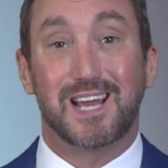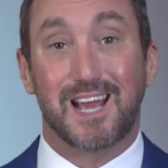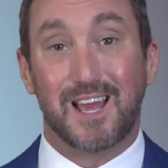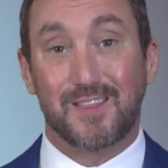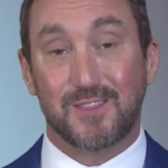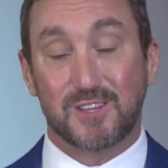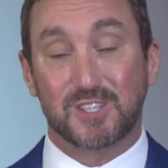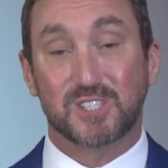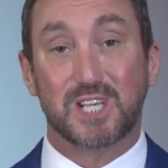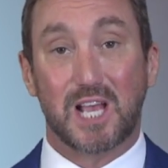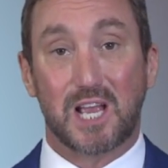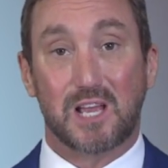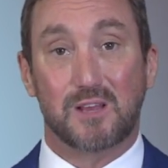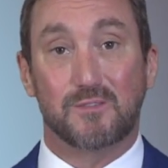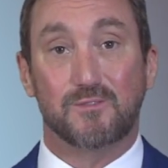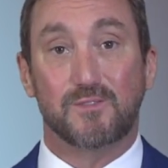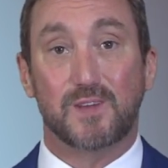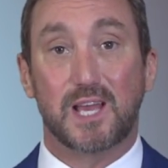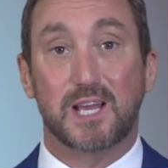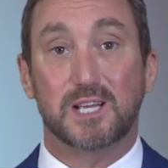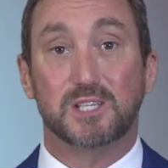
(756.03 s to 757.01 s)
in the second
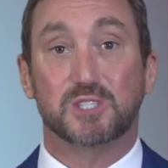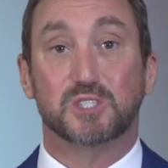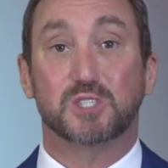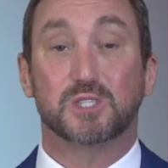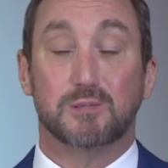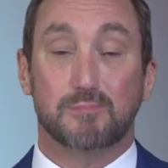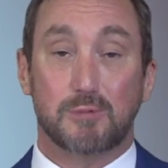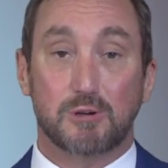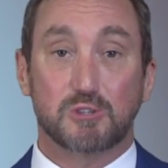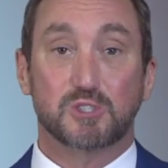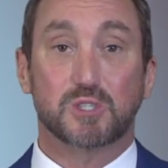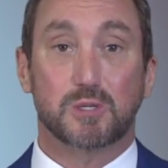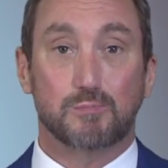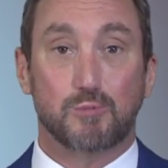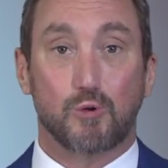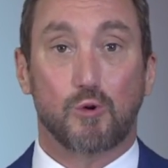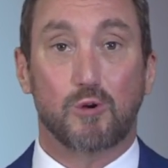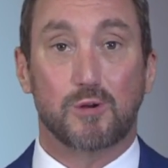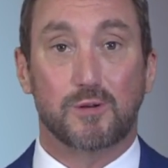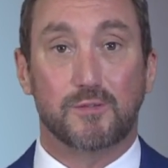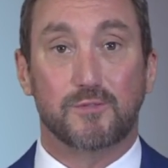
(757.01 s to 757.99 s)
phase, the most
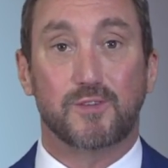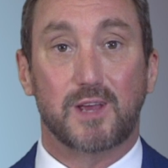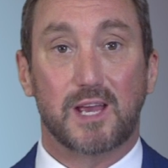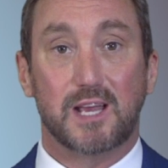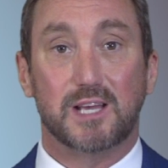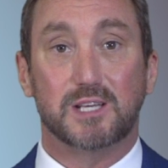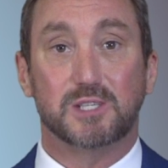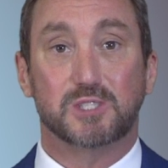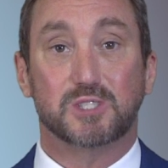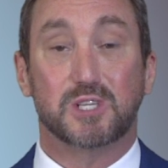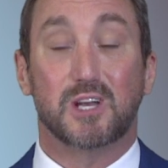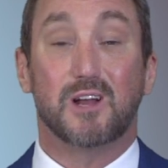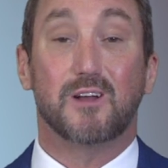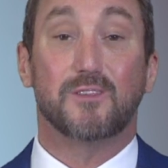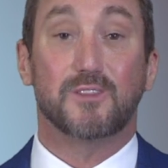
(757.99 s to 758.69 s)
important phase,